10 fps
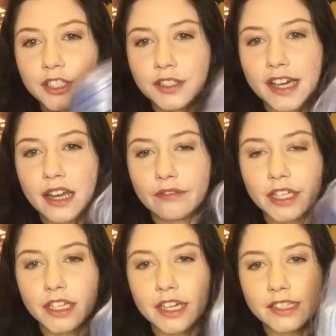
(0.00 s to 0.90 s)
It's kind of
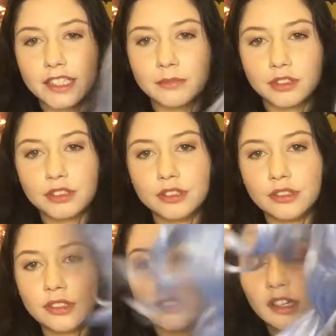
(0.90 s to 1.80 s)
like an icy
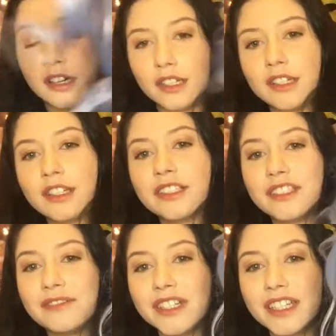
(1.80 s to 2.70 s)
blue long
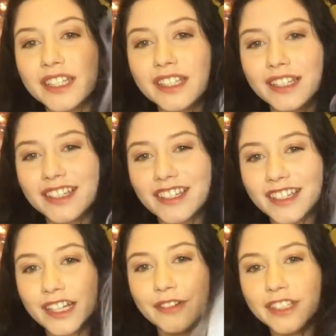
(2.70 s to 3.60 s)
curly wig.
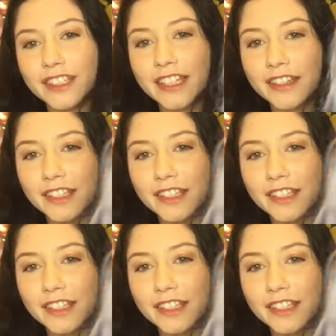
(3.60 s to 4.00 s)
And I really like